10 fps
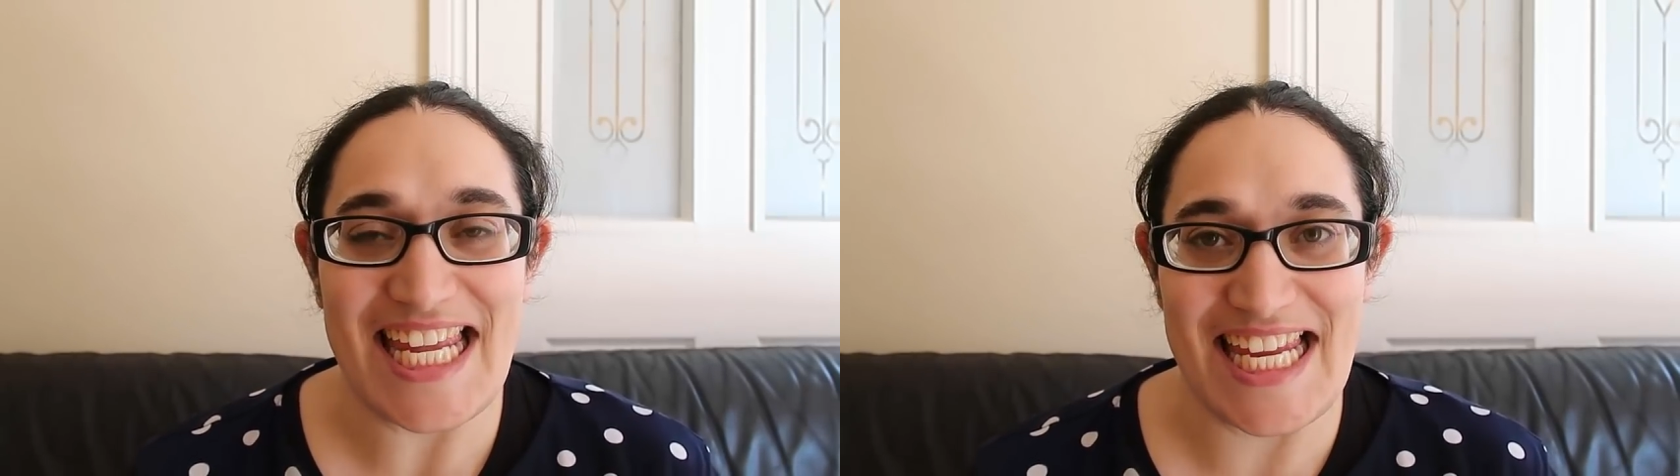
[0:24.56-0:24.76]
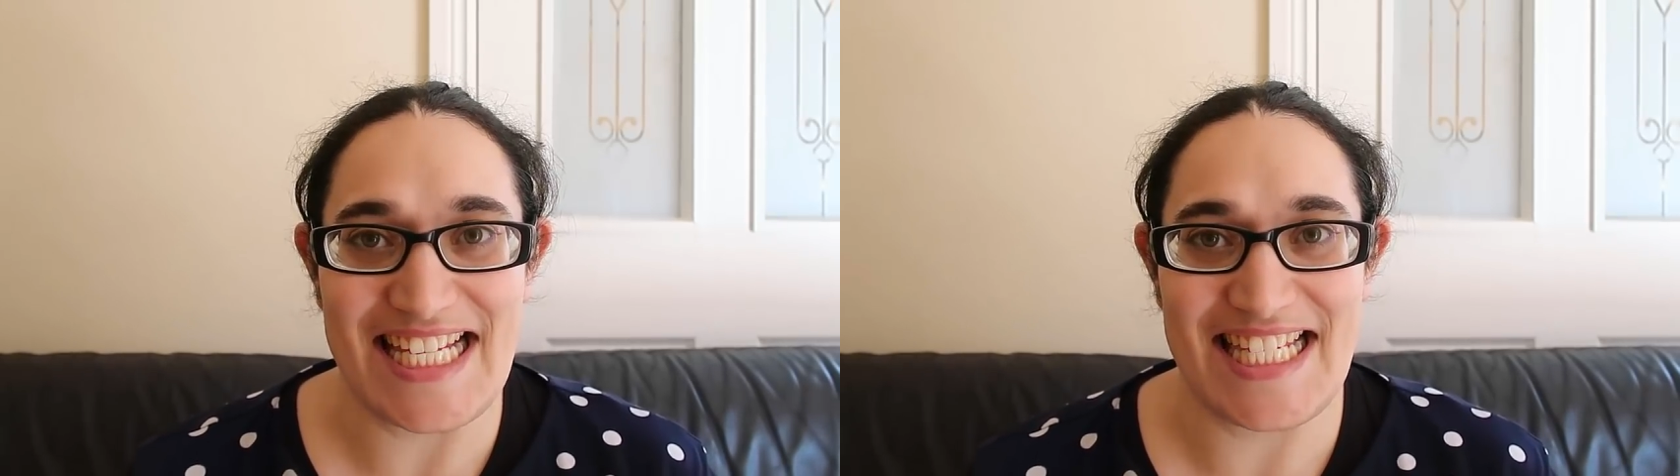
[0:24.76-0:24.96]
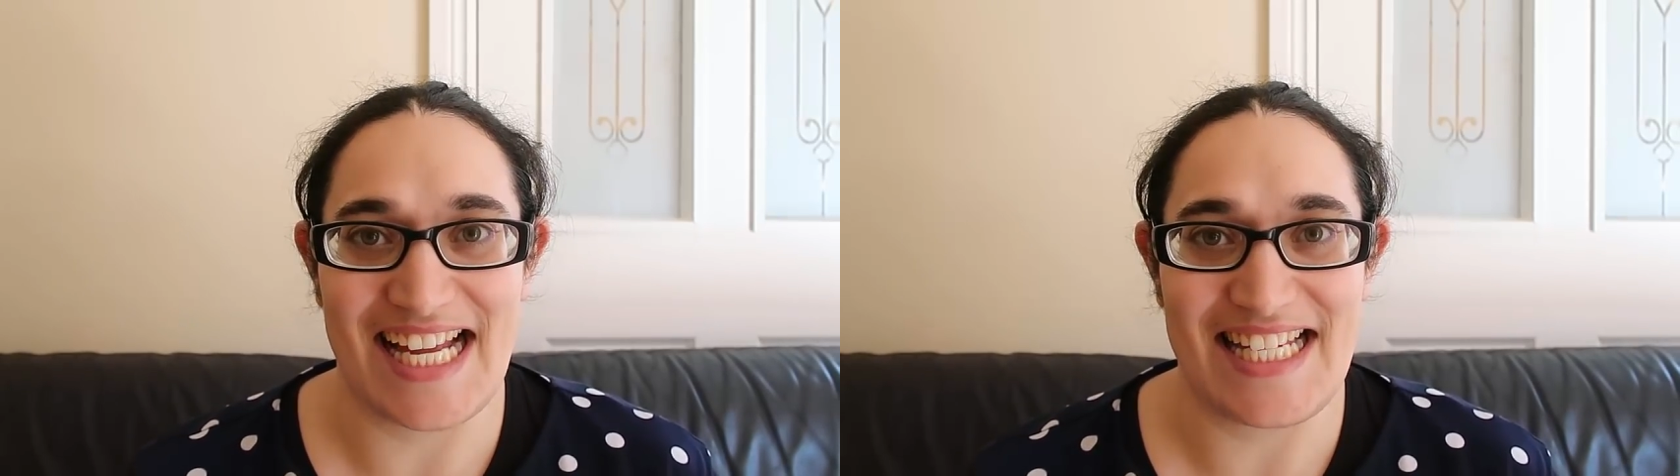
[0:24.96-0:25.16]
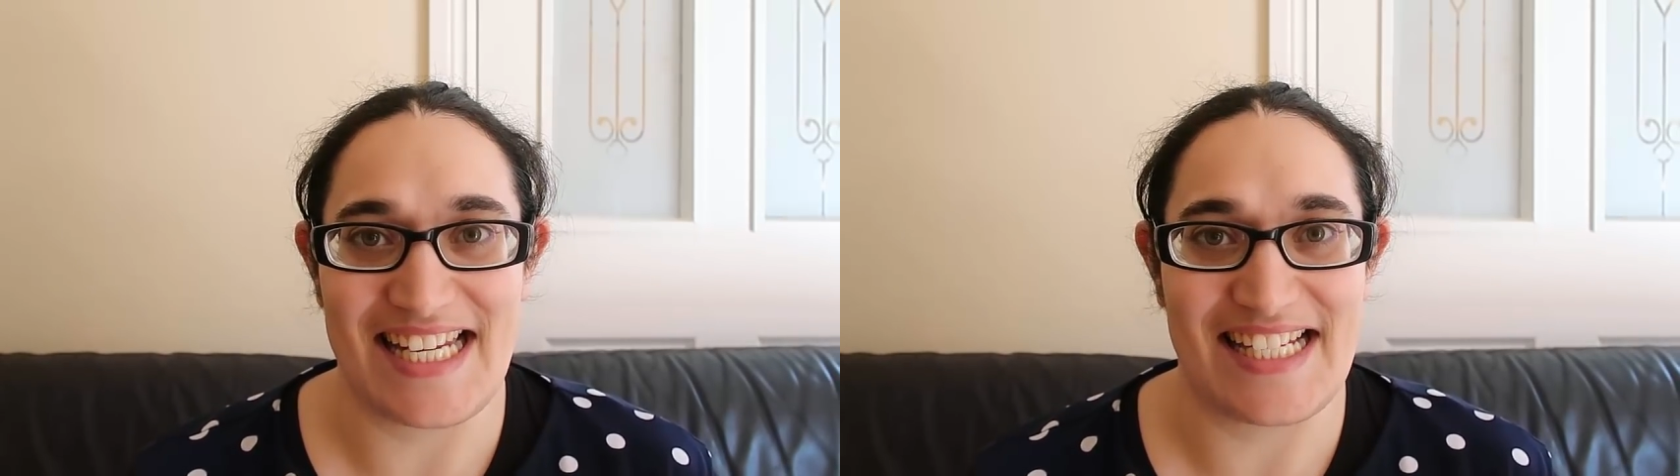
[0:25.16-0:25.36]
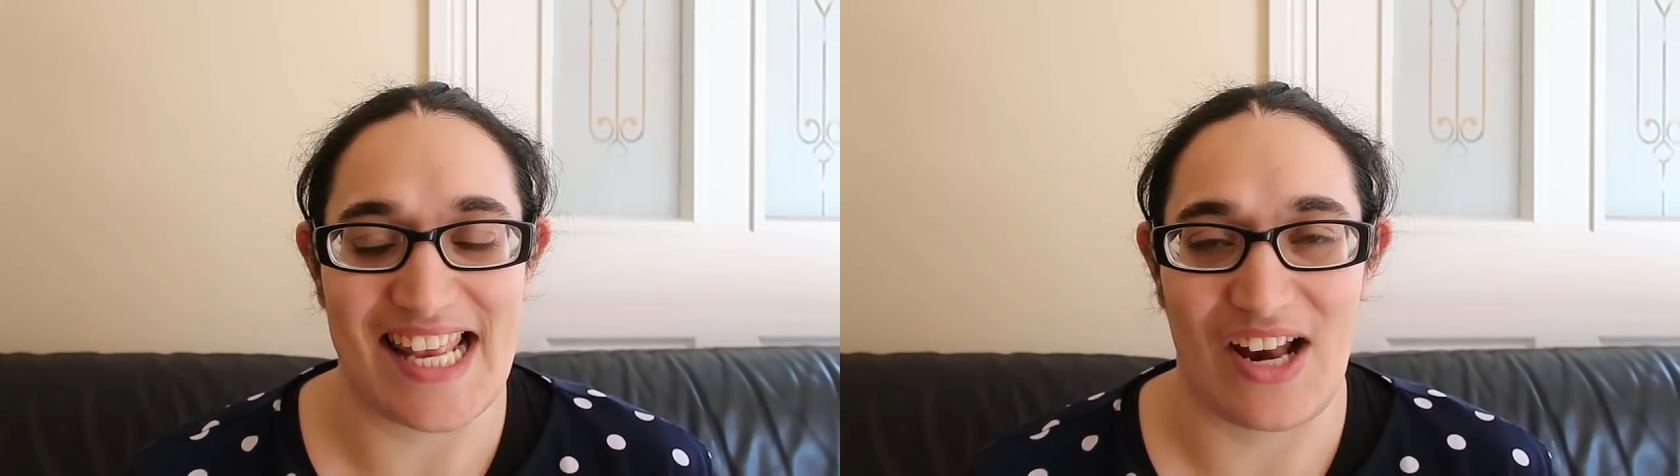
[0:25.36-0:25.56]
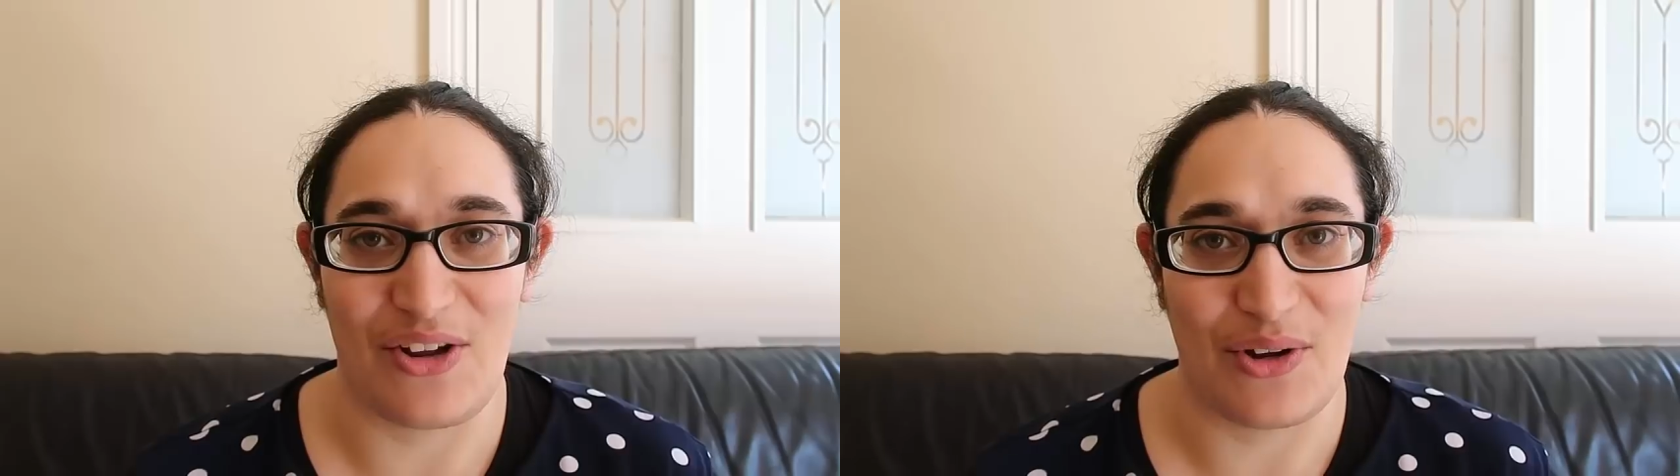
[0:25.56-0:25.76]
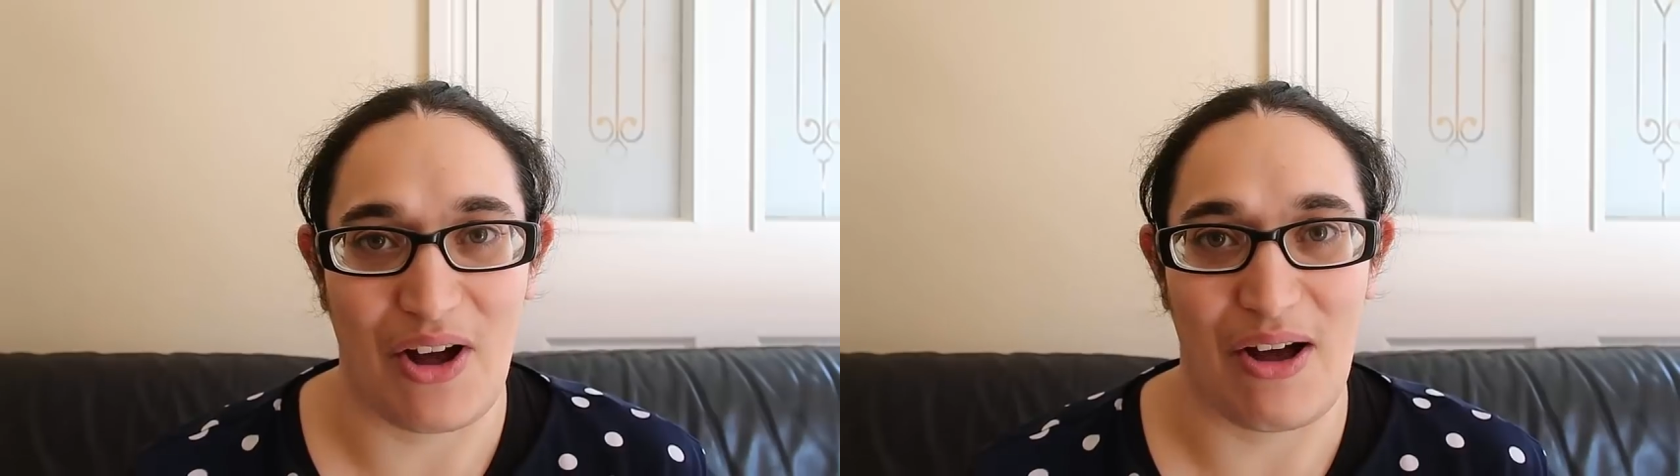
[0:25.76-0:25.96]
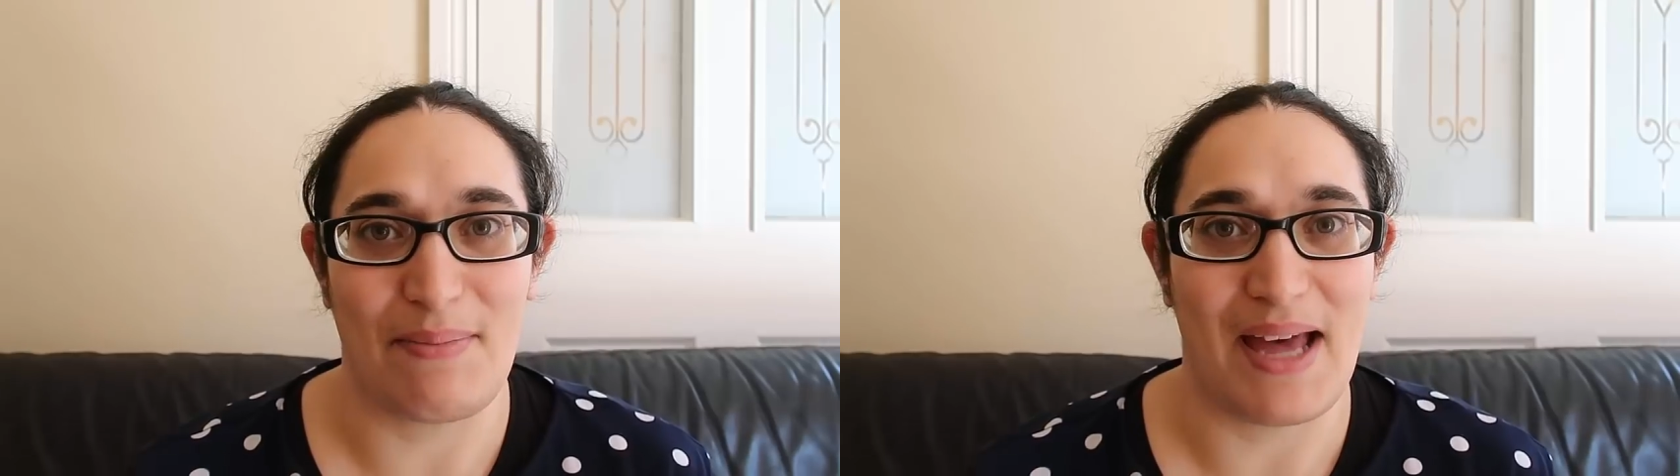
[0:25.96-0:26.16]
easy ideas that are low
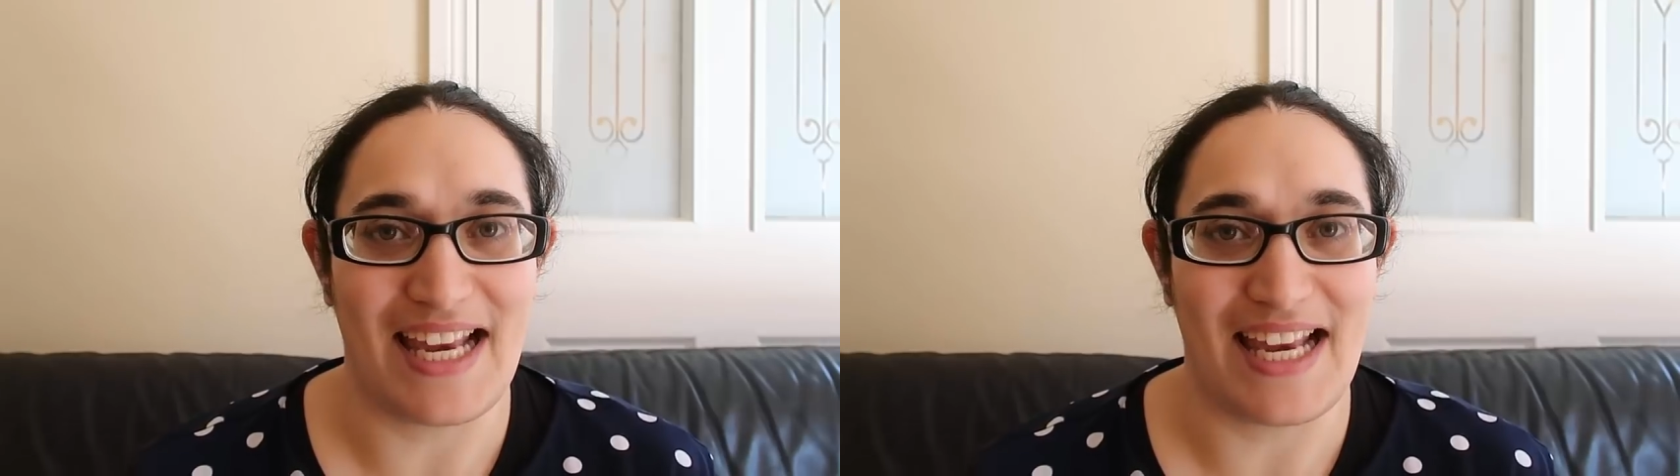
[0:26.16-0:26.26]
carb